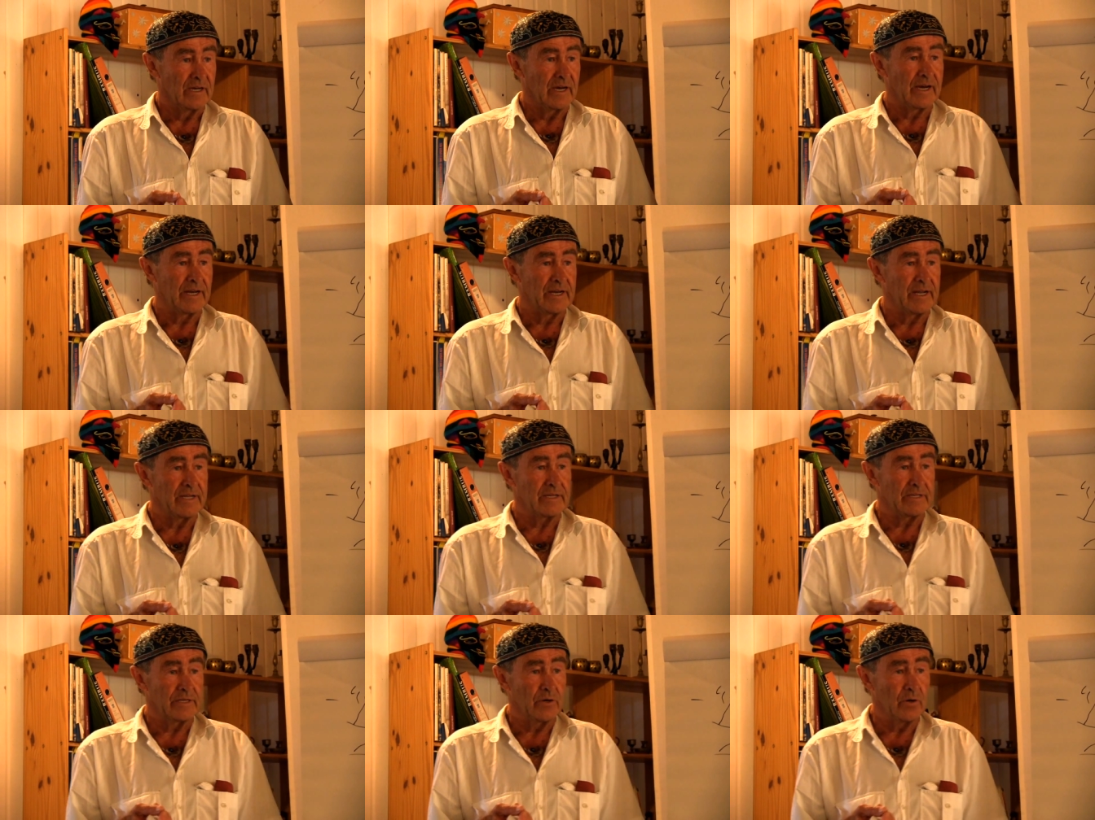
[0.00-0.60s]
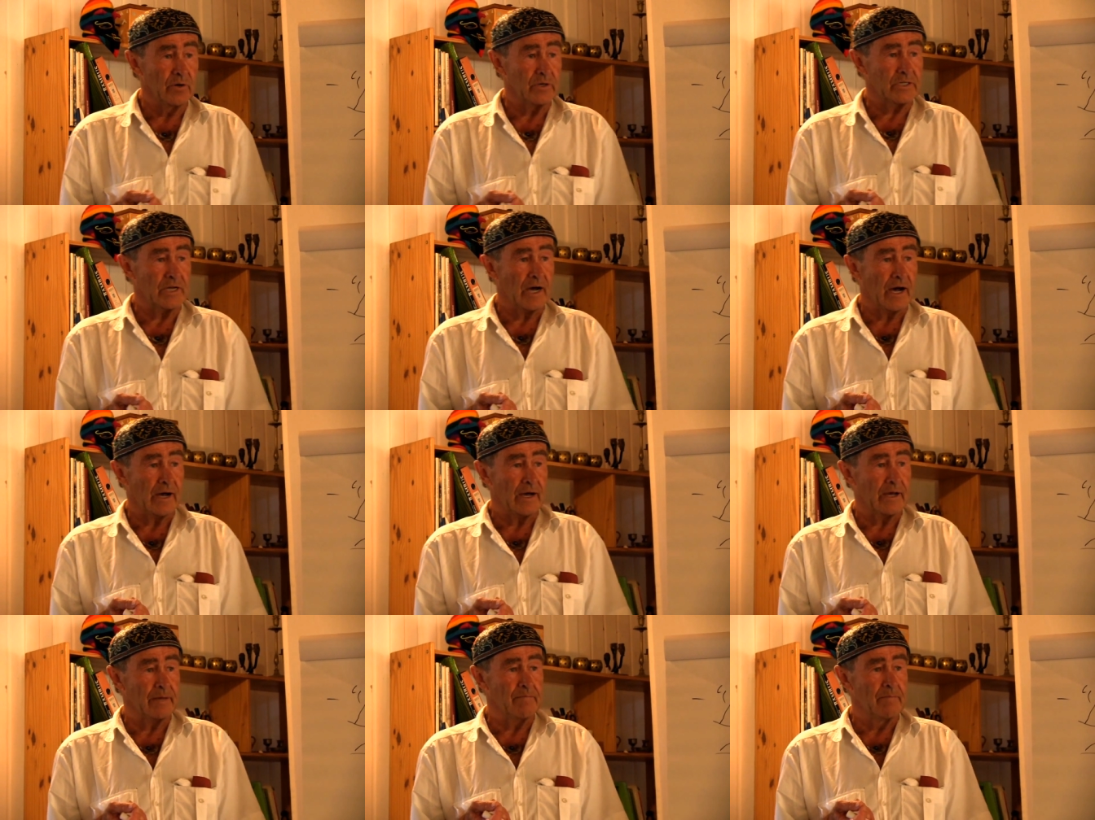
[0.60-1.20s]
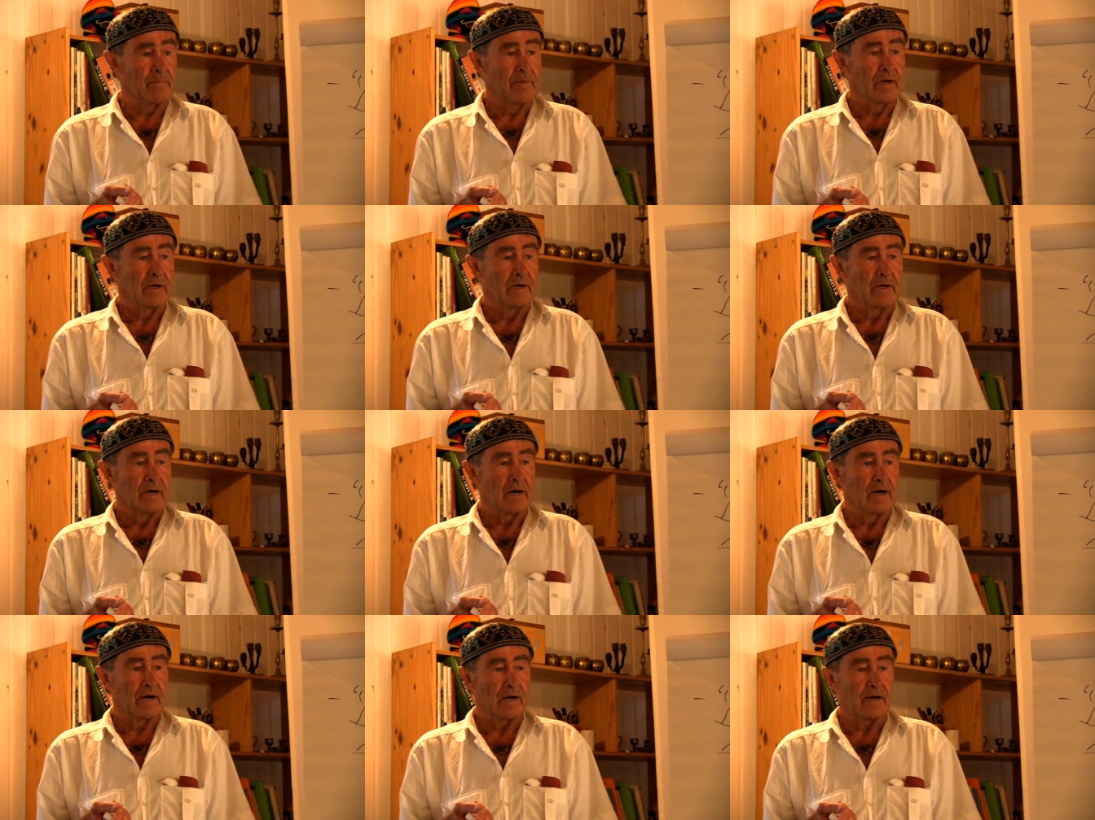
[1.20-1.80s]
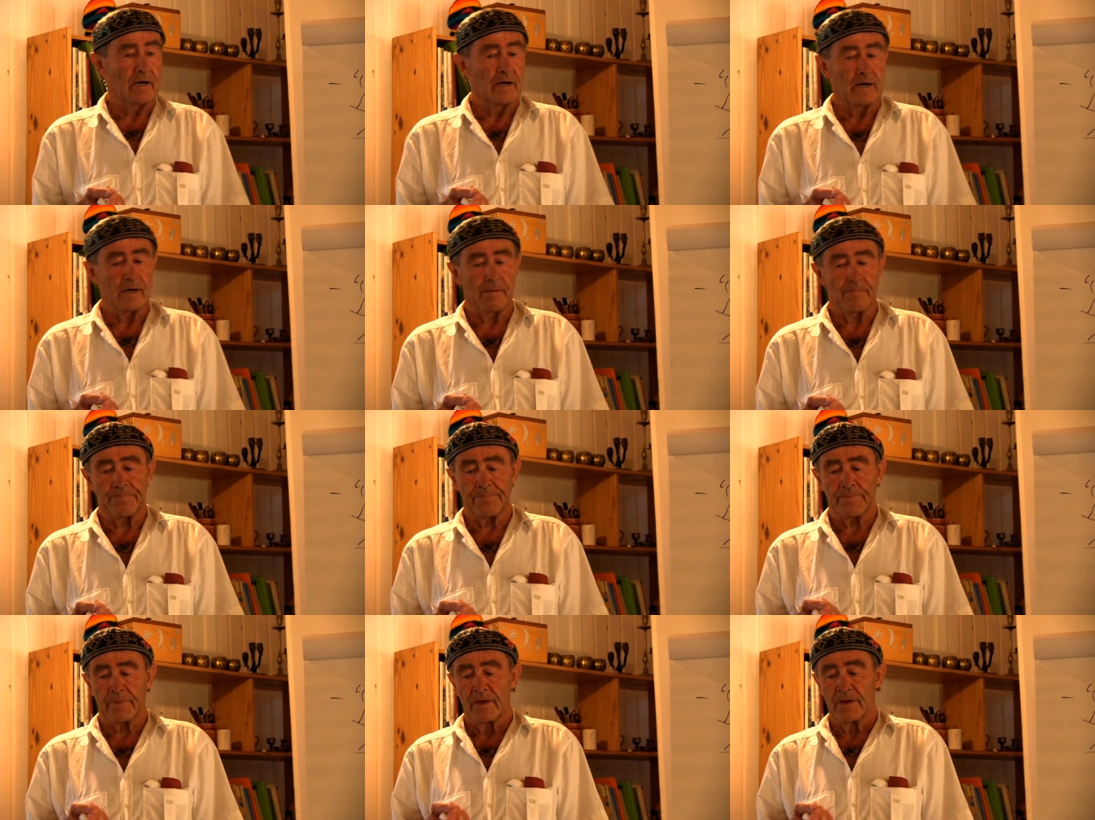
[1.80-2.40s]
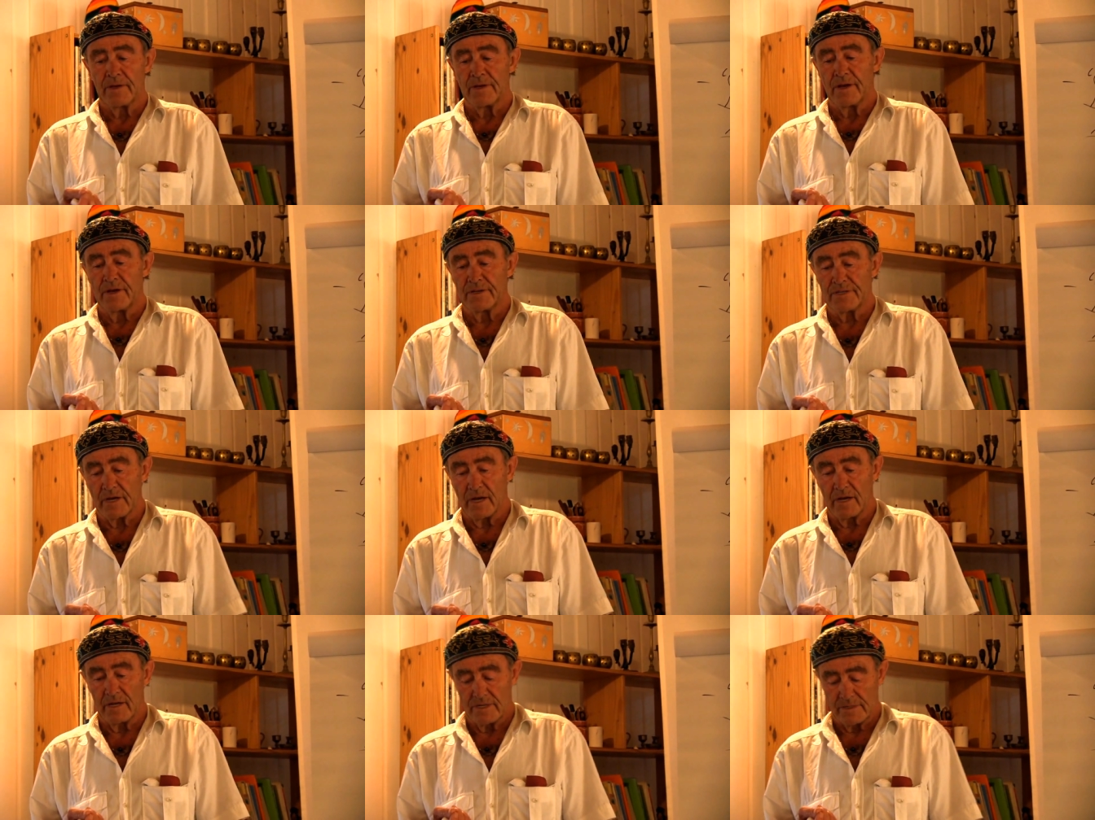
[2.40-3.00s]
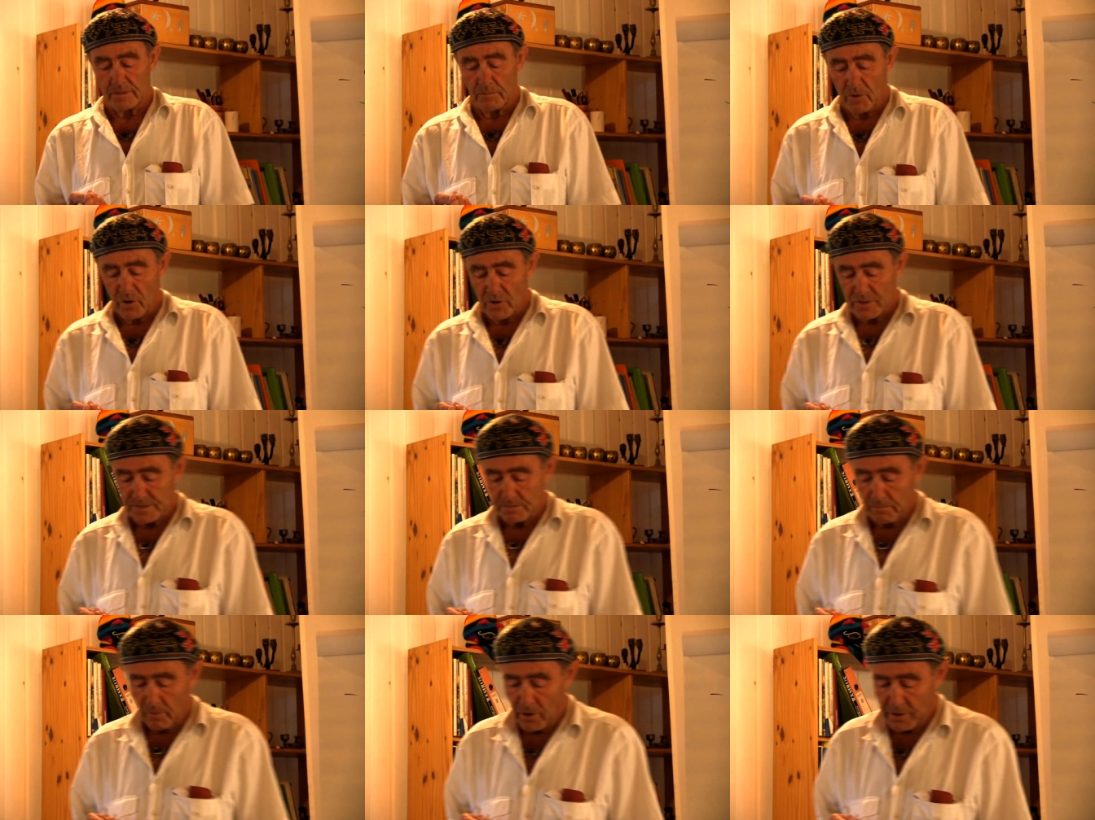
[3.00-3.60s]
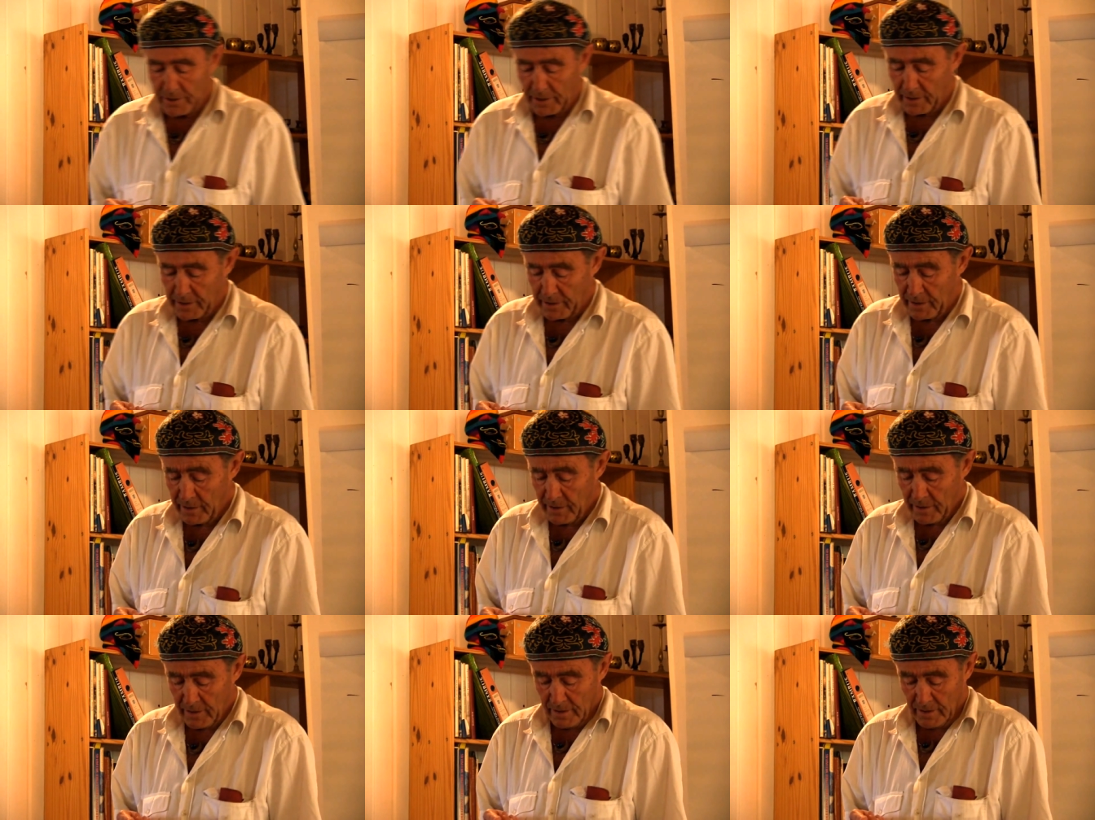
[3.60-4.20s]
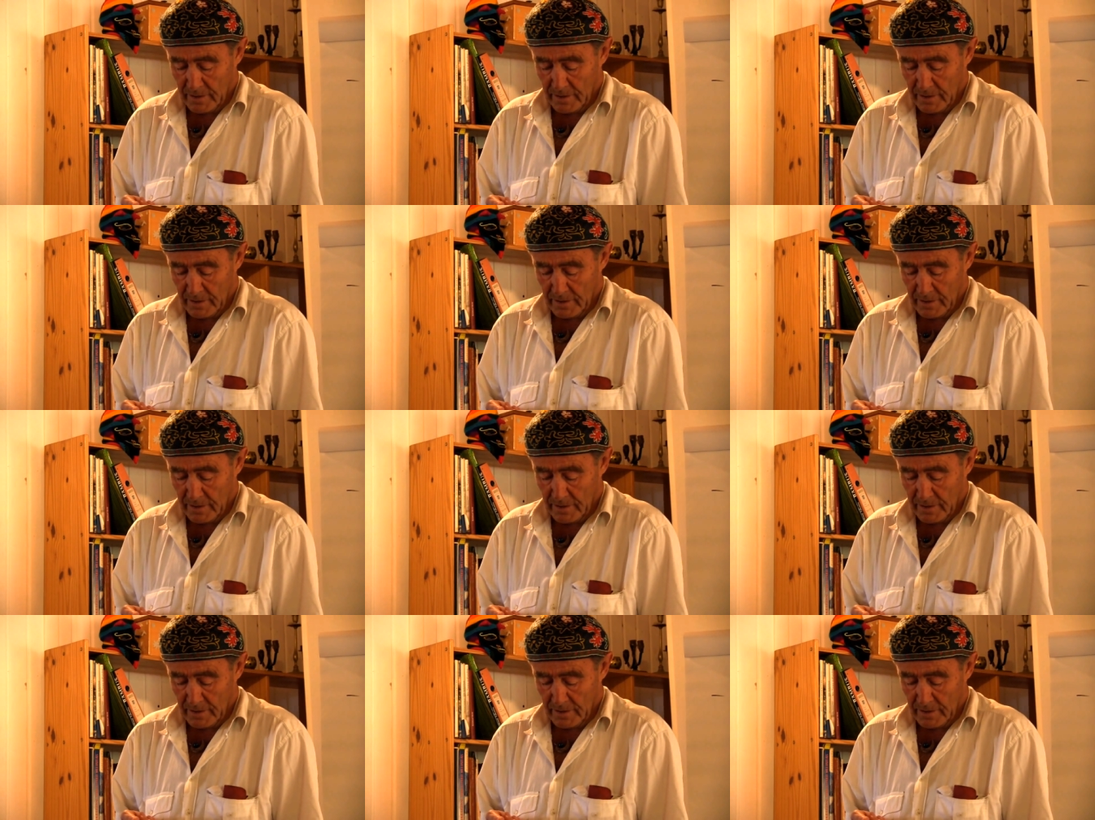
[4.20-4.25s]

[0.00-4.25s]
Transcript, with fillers: And in new time, the most modern